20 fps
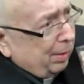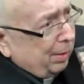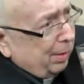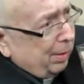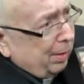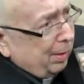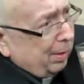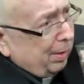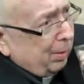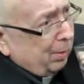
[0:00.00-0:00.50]

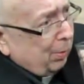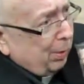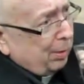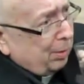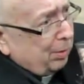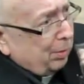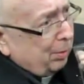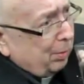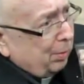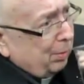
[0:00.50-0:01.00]
The
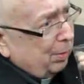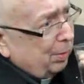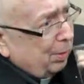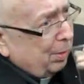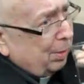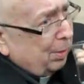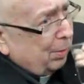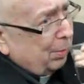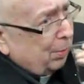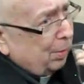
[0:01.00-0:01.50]
question
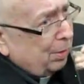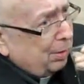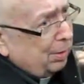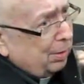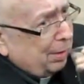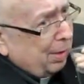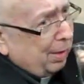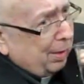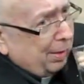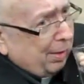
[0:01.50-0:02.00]

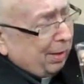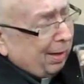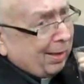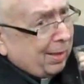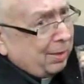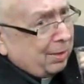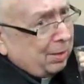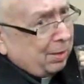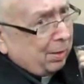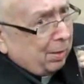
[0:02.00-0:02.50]
was like the
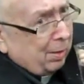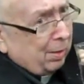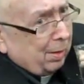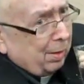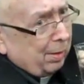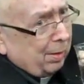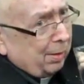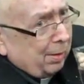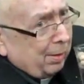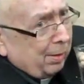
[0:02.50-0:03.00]
answer.
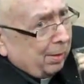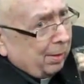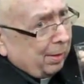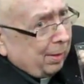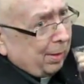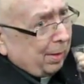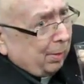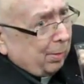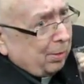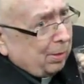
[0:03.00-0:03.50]

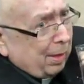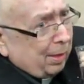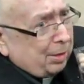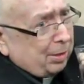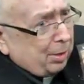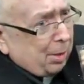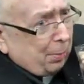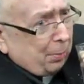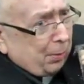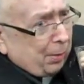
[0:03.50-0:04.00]
It was like
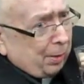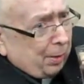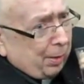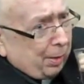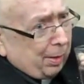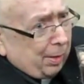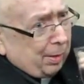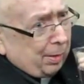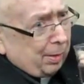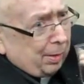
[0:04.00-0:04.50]

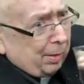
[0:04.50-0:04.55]
Jeopardy.